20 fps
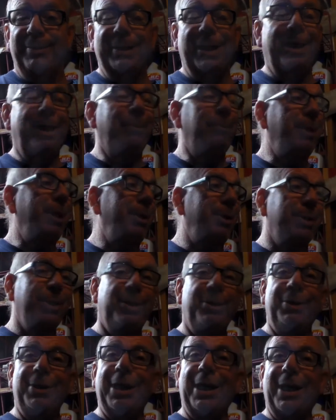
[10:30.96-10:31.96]
dang, I'm getting
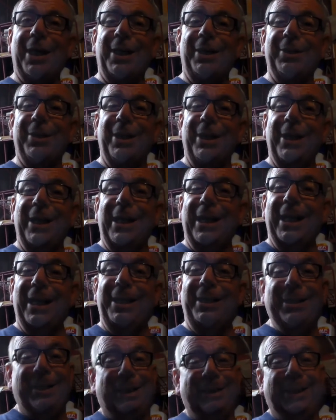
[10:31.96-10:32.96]
tongue-tied.
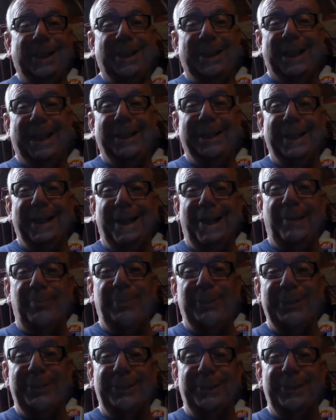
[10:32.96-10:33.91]
Hey, ain't that how it happens